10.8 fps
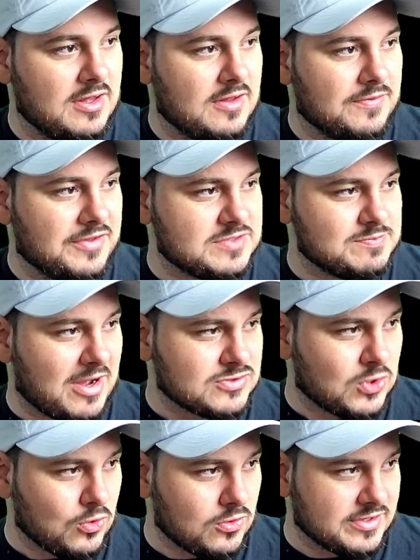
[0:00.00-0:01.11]
This
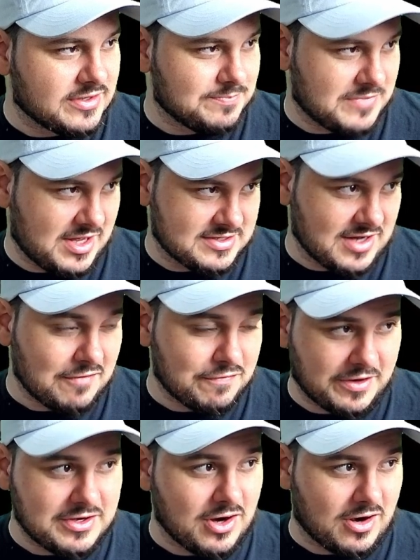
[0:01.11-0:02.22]
Maushold is not
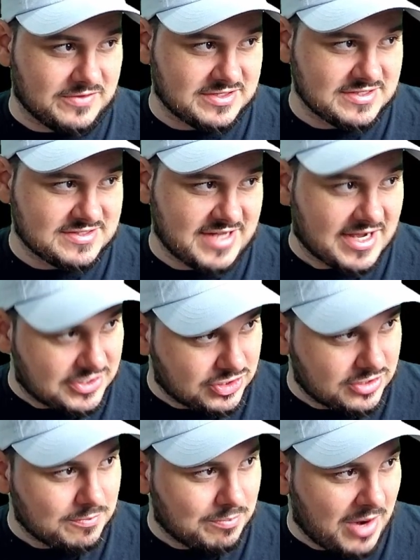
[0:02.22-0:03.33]
Friend Guard. This is
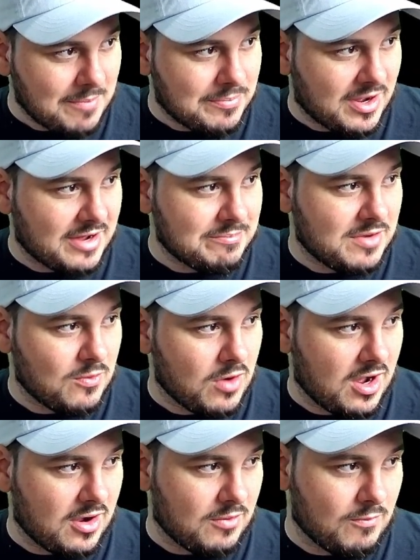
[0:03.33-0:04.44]
Technician, Pop Bomb,
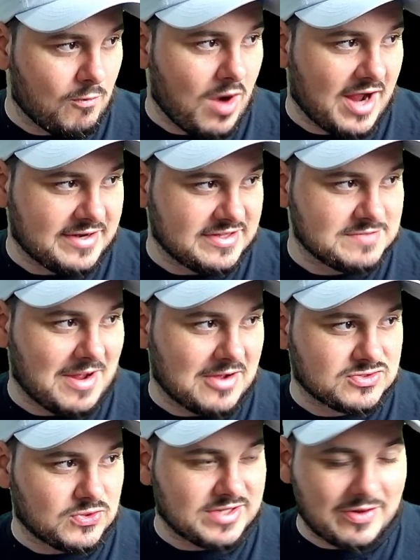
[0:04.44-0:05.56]
Wide Lens
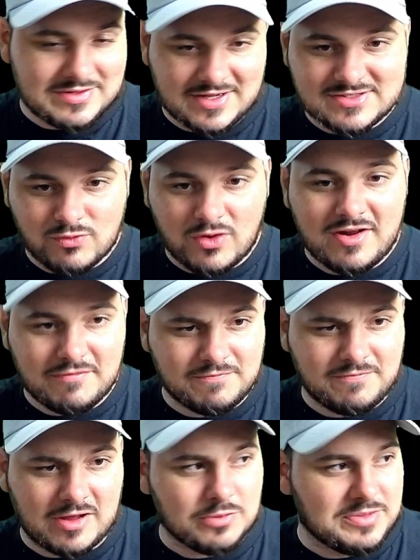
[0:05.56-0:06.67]
Maushold. Now, it does run
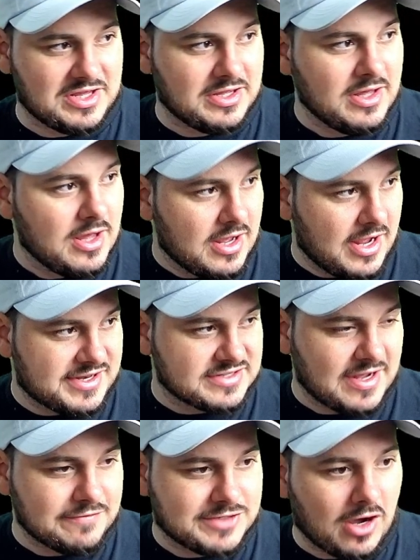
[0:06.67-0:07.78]
Follow Me. It does
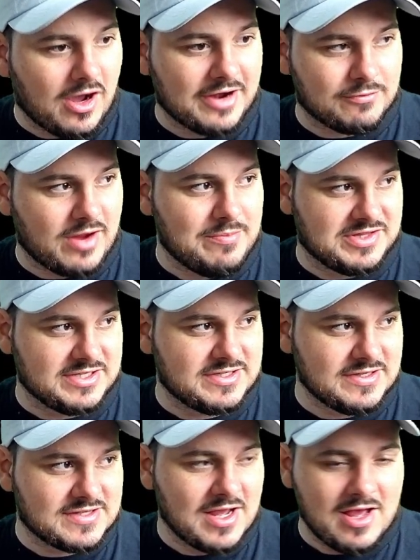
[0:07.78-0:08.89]
have Taunt, right? But this
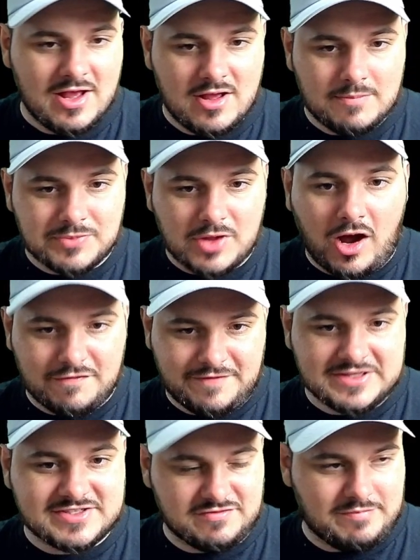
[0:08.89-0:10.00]
is
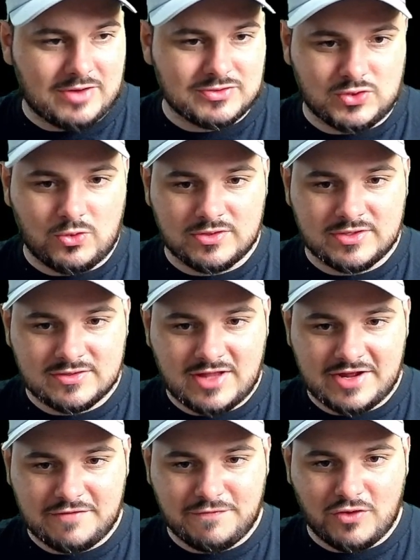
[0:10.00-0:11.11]
offensive Maushold.
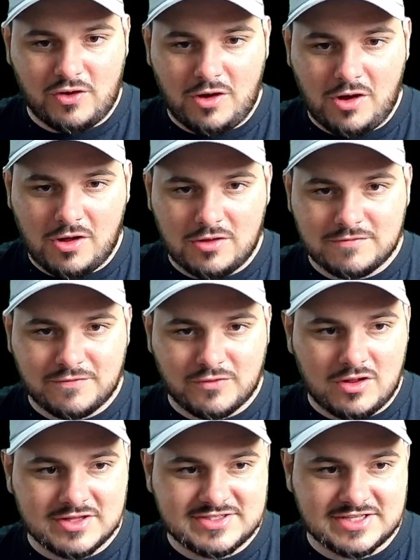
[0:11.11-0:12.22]
Like, for all
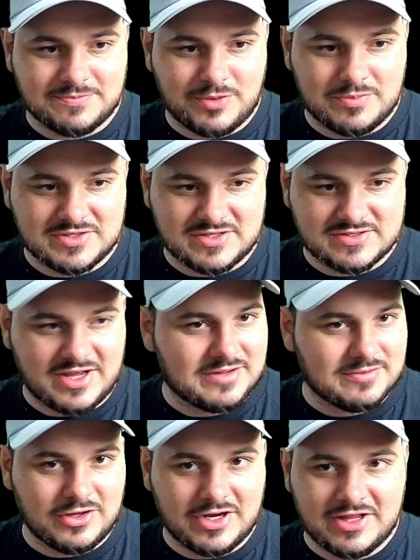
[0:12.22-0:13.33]
intents and purposes, like,
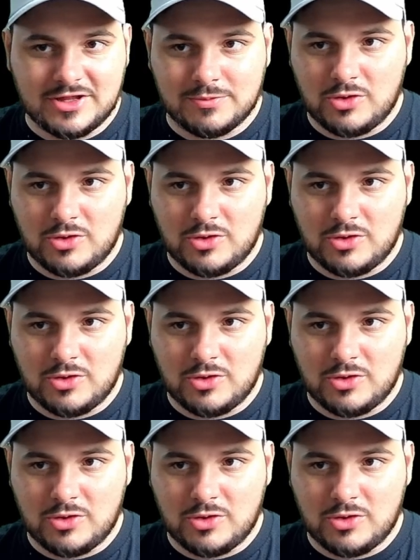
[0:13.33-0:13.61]
looking at the other Pokemon on